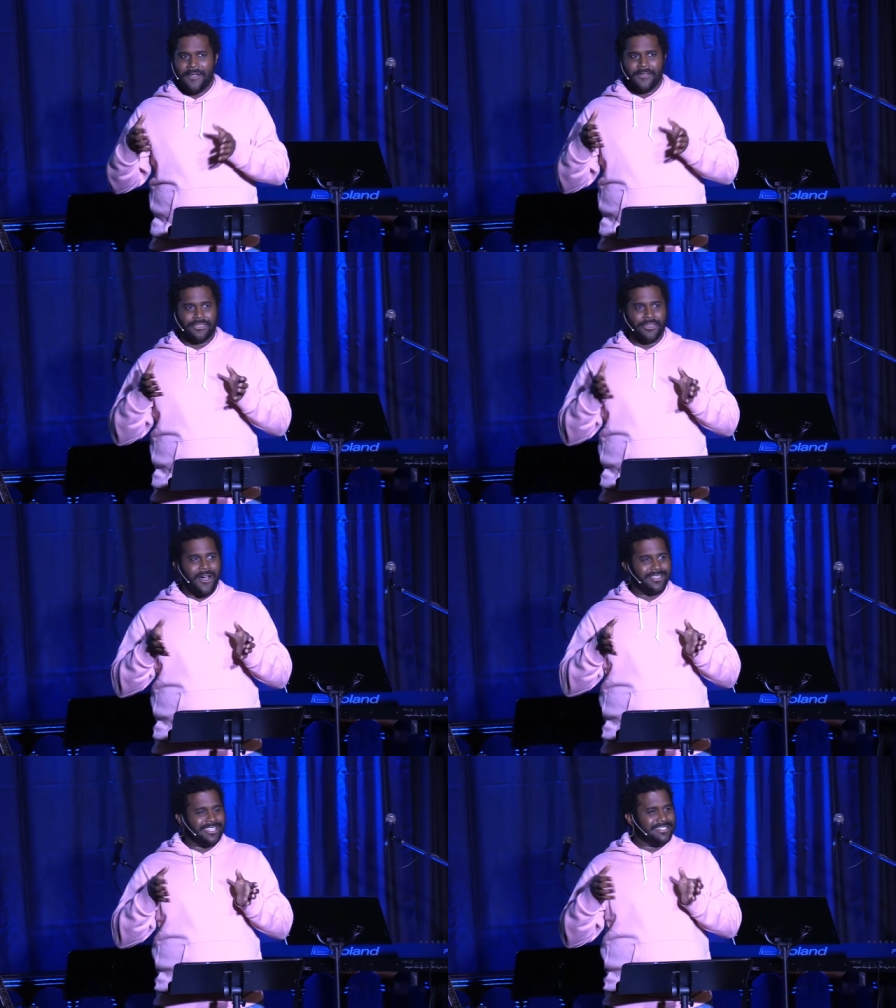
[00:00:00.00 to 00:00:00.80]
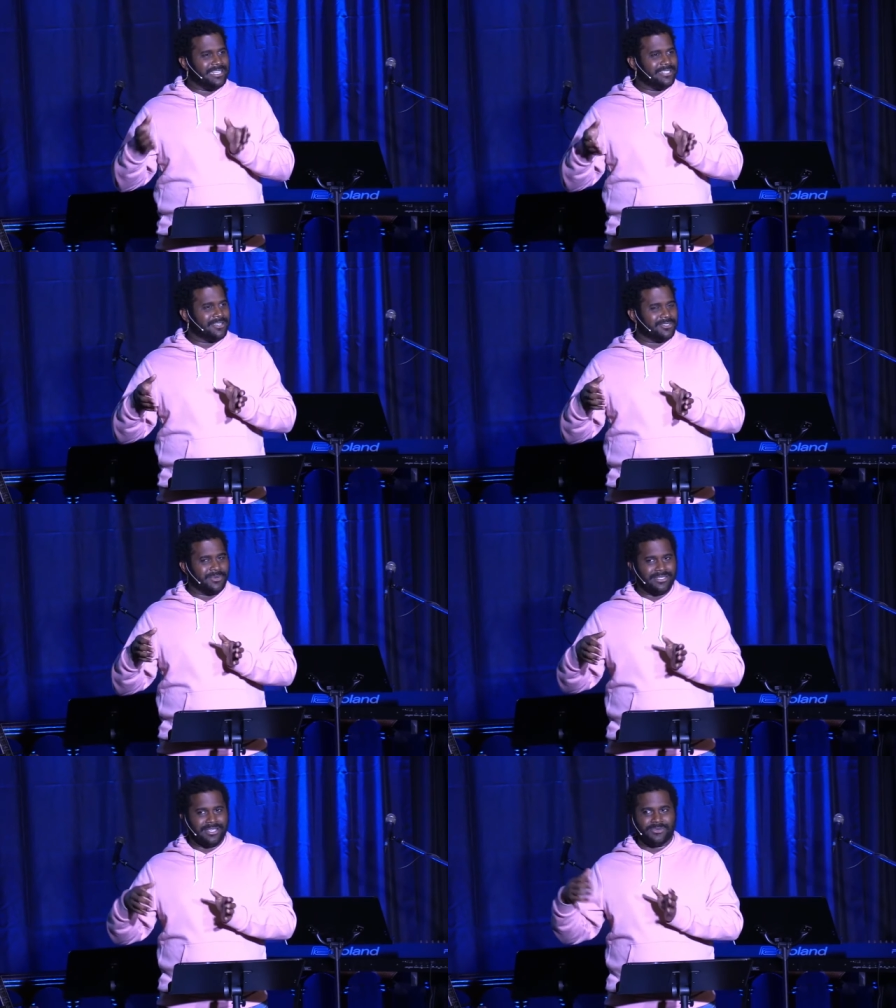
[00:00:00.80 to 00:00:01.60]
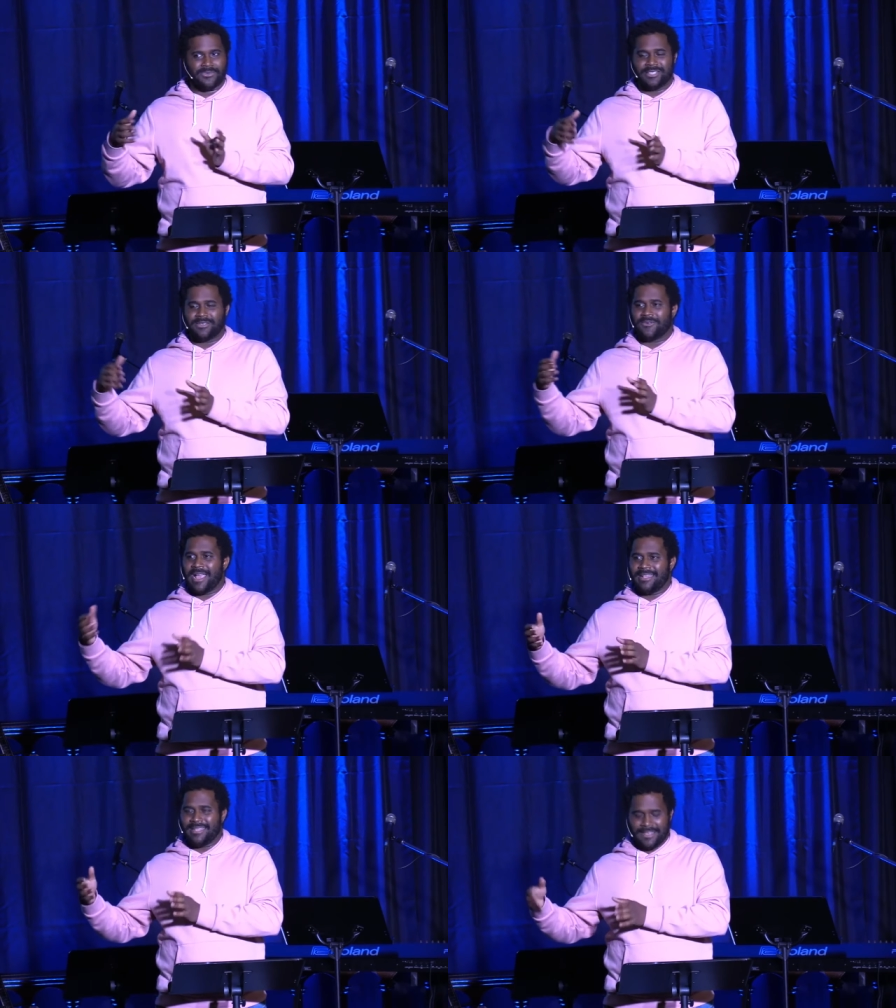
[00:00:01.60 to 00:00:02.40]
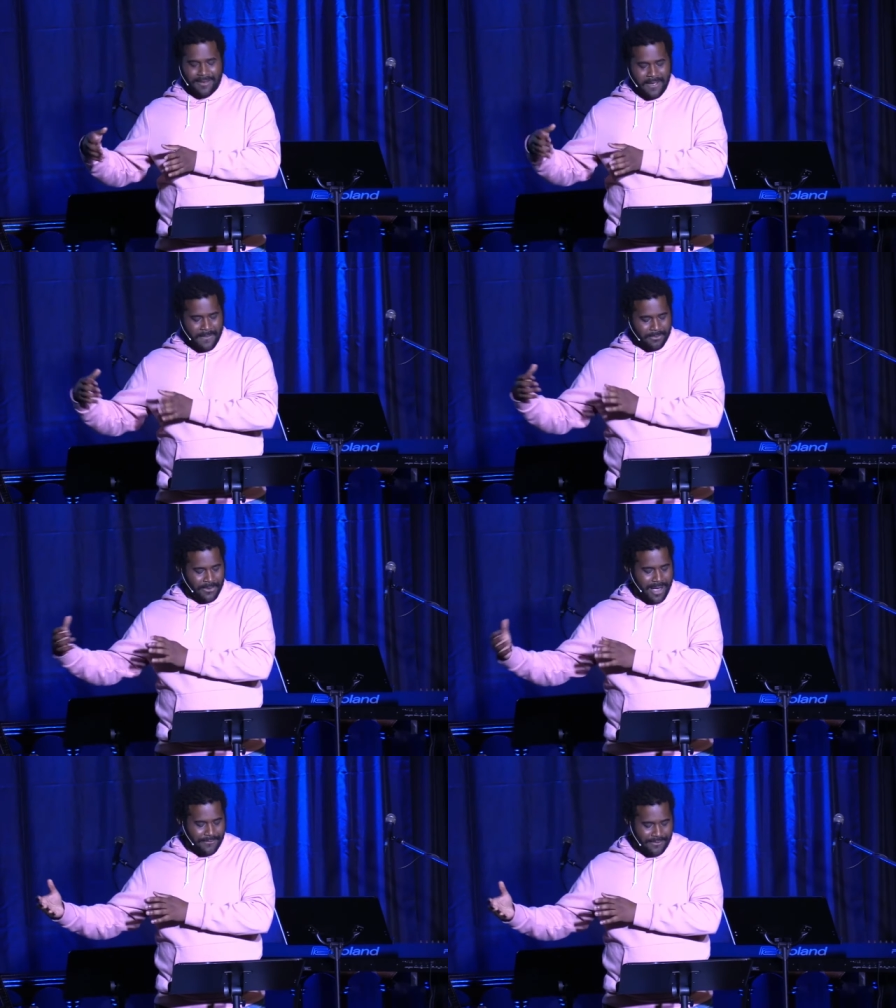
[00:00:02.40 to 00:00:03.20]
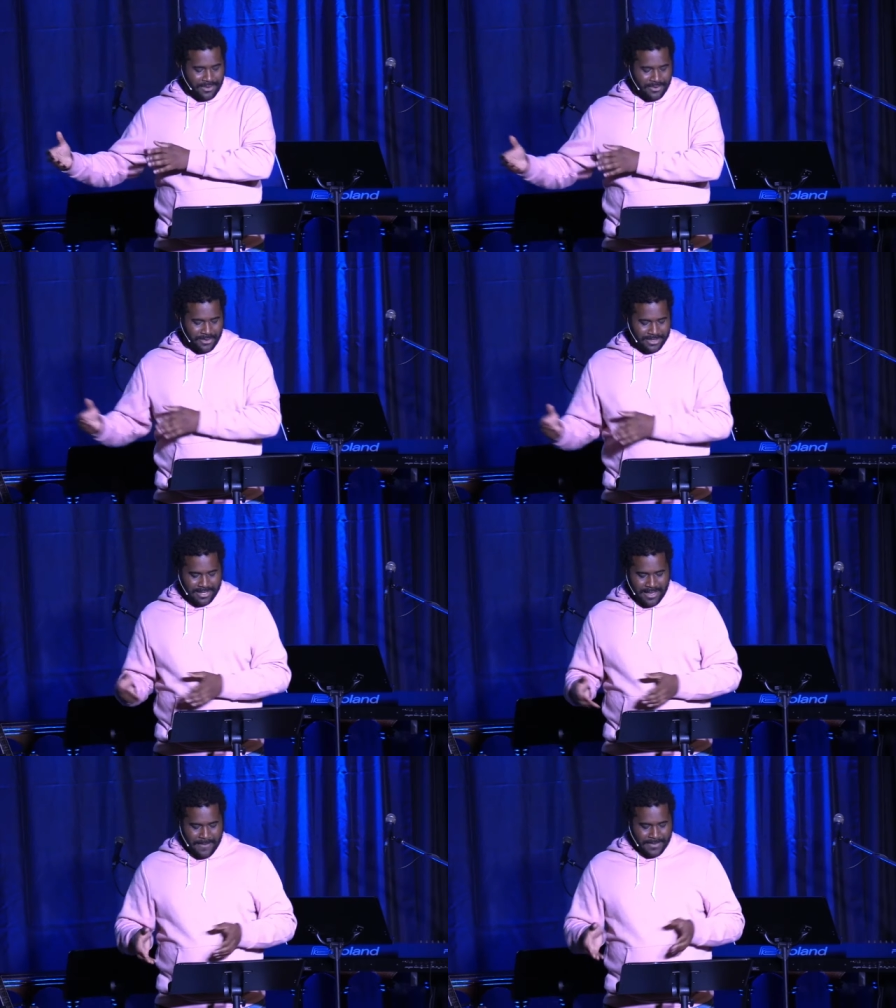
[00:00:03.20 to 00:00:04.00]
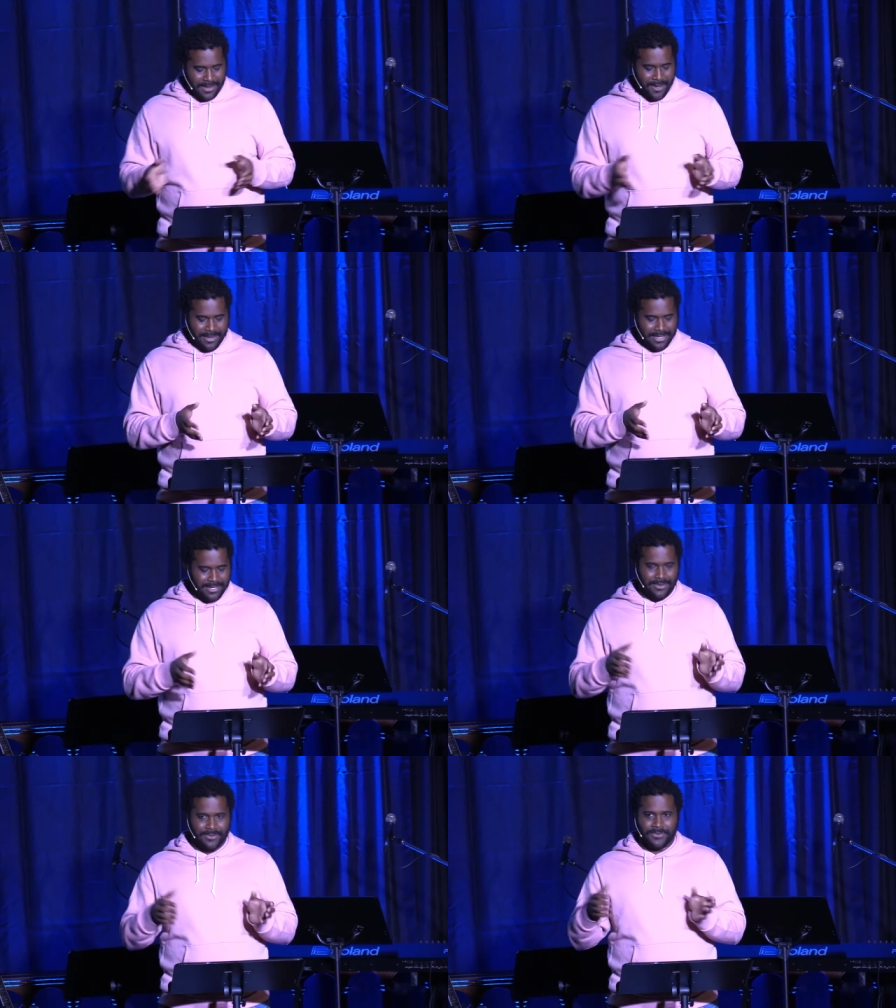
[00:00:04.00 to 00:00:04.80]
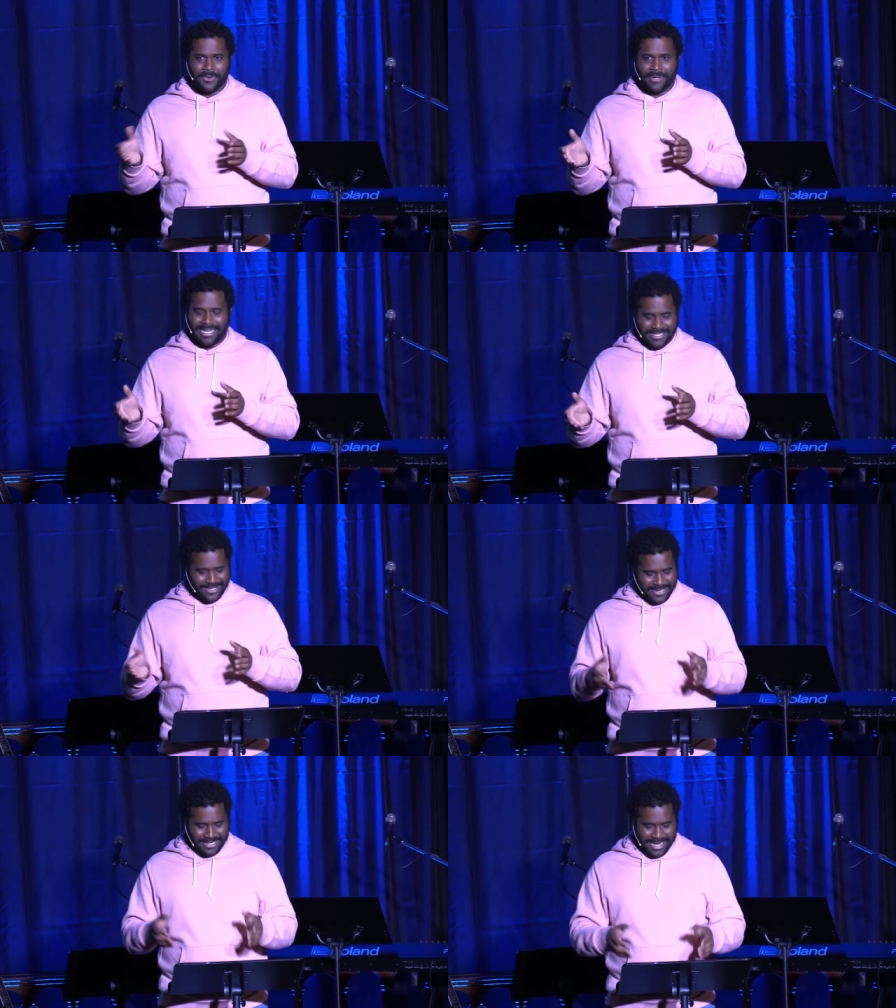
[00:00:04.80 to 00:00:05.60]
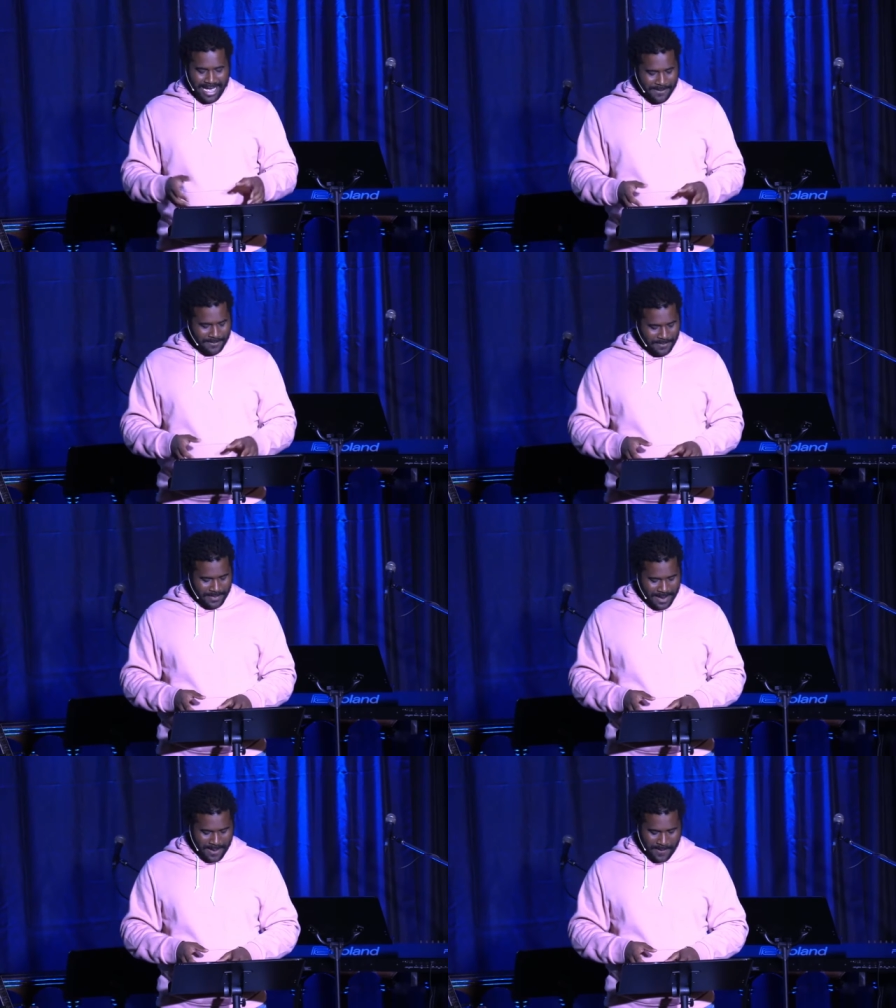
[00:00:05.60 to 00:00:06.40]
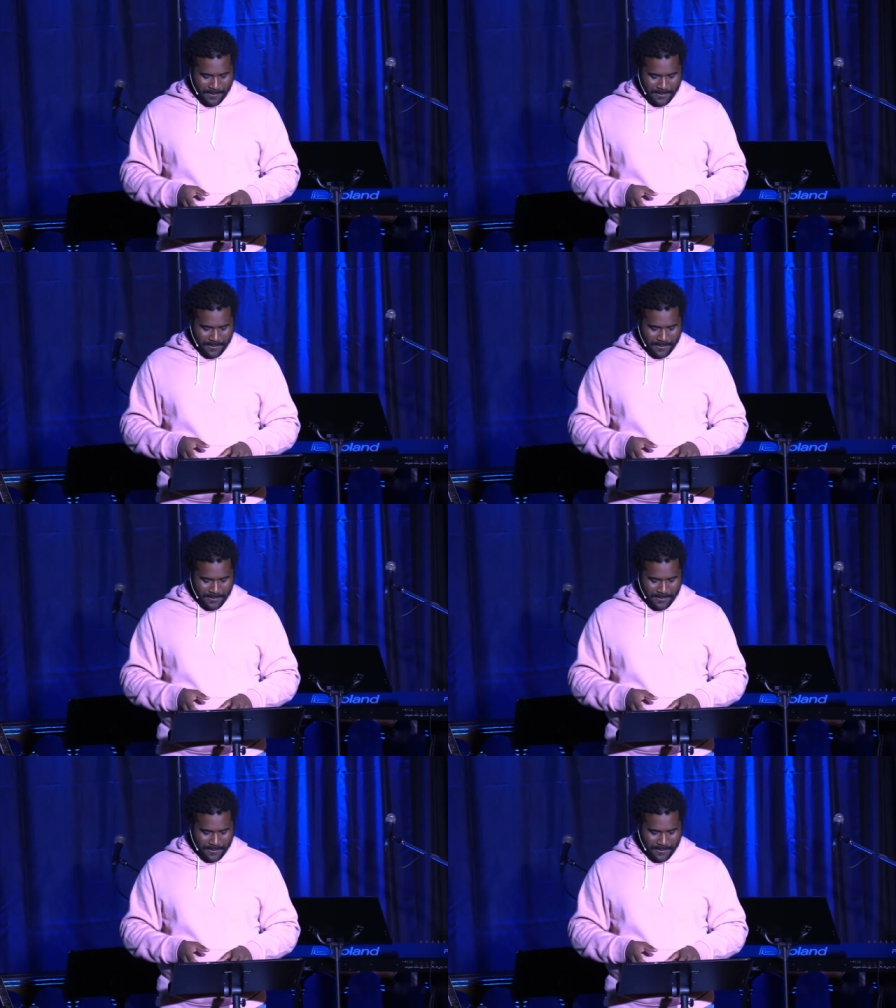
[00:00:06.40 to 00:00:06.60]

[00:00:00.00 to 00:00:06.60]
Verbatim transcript: thought that Jesus was this resurrected prophet who was coming to ruin his good time. Um,